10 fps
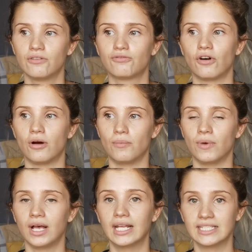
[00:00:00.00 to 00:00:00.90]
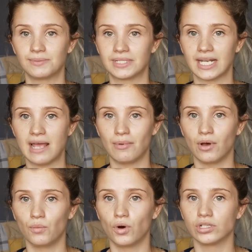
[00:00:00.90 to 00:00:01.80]
from Elizabeth's
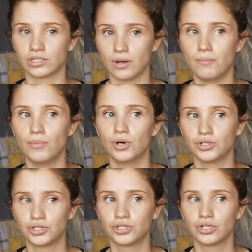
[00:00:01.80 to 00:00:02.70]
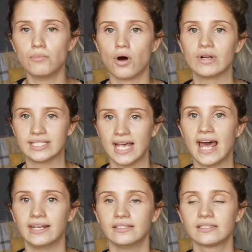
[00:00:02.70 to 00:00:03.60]
labour was much more
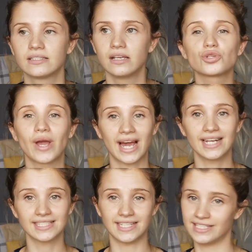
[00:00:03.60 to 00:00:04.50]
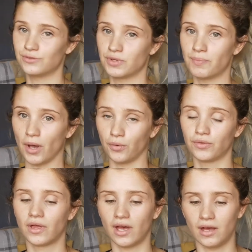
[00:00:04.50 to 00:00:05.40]
intense. So I had stitches with
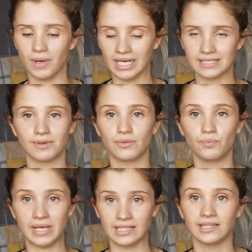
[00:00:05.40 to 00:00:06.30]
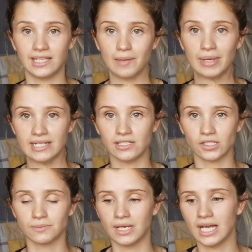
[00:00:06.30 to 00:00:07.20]
both, Elizabeth being the
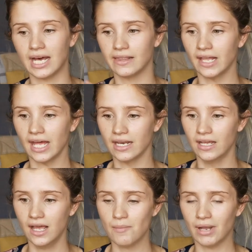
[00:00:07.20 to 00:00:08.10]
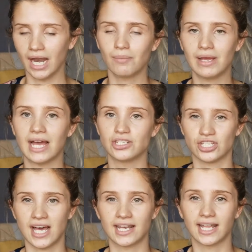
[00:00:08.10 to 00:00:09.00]
episiotomy, and then Penelope I
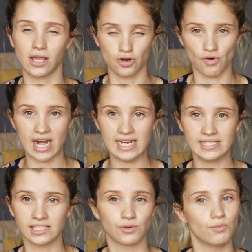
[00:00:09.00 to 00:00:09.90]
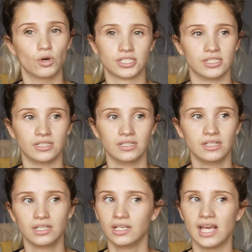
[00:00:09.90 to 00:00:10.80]
just had like a graze, so it wasn't
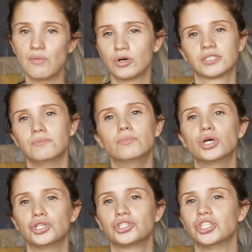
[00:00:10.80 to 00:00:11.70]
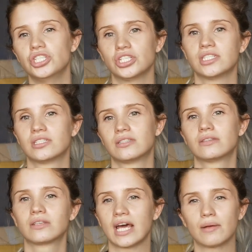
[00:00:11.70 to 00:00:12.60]
much. She just
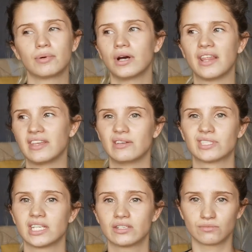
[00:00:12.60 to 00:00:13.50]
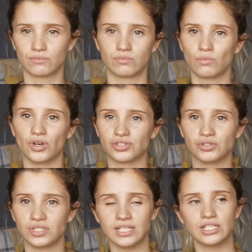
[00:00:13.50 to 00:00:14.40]
kind of put, I think it was like 1 or
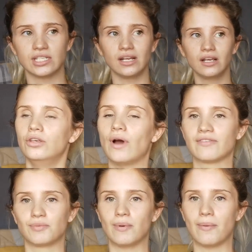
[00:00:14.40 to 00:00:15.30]
2 stitches in. You have to be